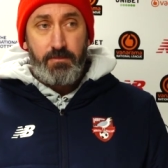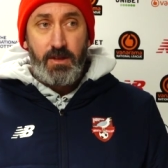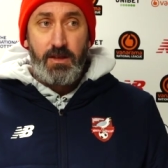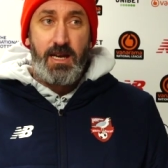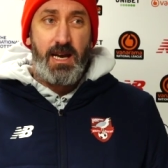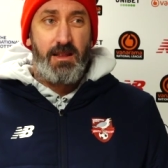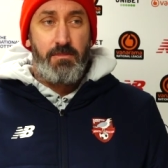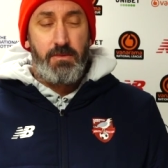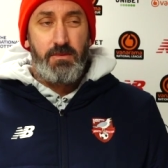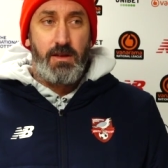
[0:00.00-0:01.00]
Yeah, they
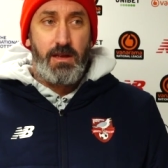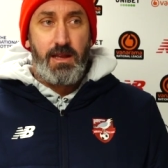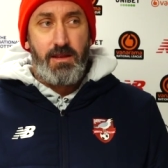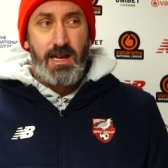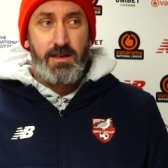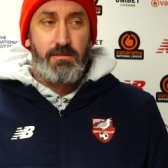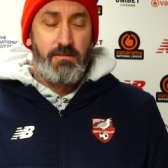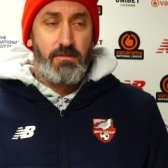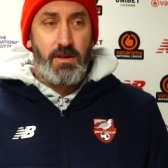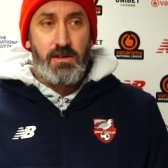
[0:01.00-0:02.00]
had
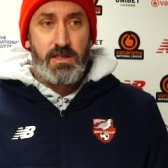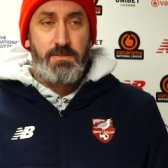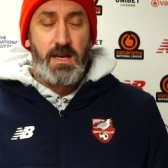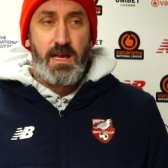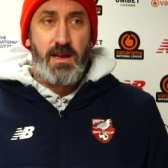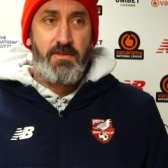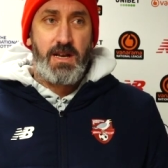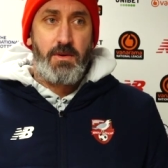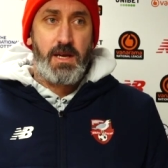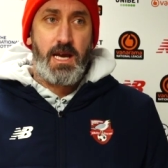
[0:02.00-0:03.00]
a little spell every
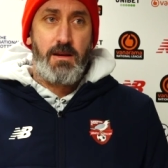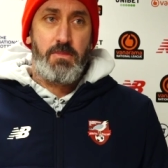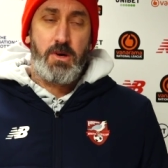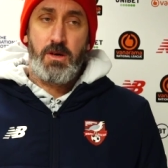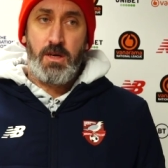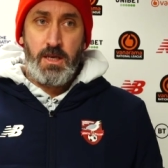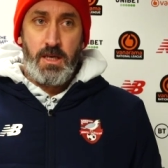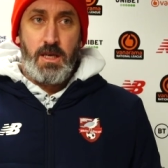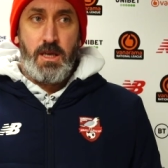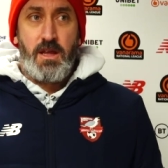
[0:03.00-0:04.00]
now and again, but
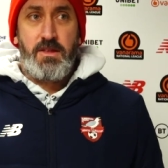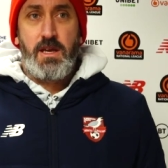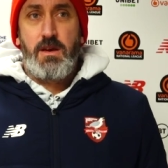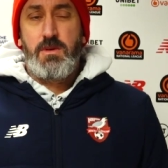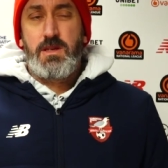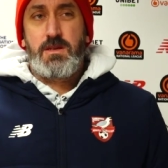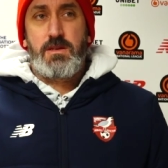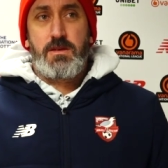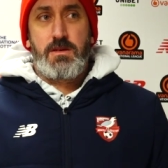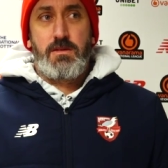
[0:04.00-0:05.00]
I think it
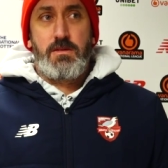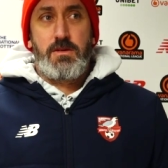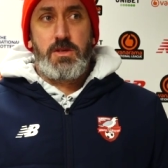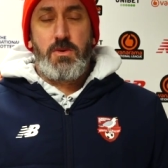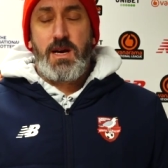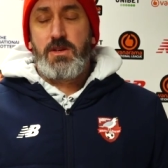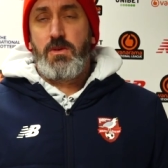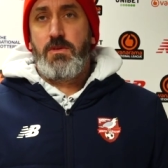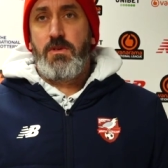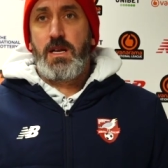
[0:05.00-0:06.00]
was to our
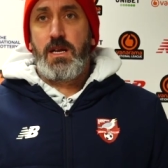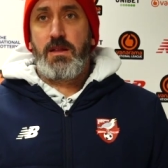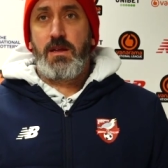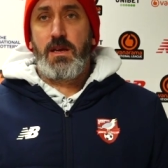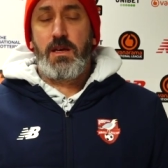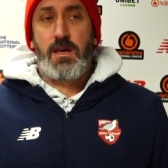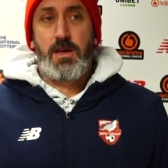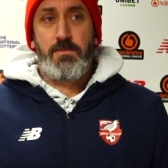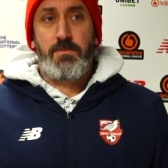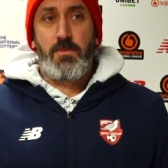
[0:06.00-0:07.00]
doing, really. I think
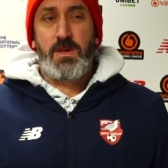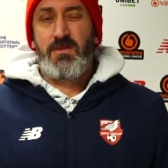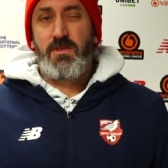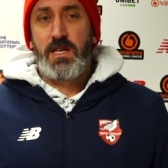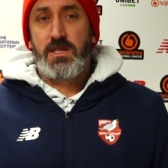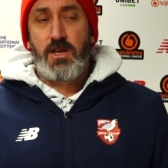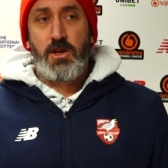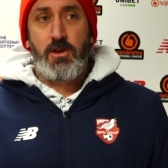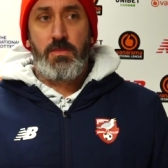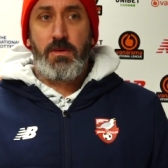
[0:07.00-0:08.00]
we didn't really
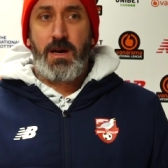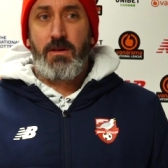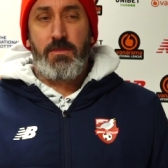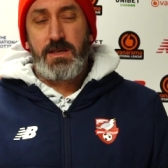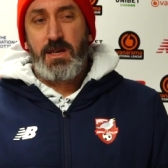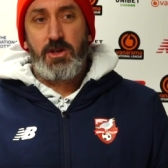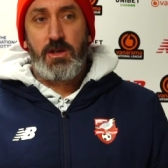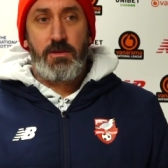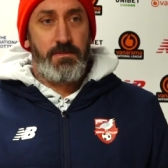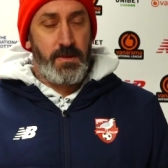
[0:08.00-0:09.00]
turn up. Out
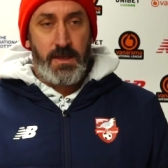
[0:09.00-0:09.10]
possession,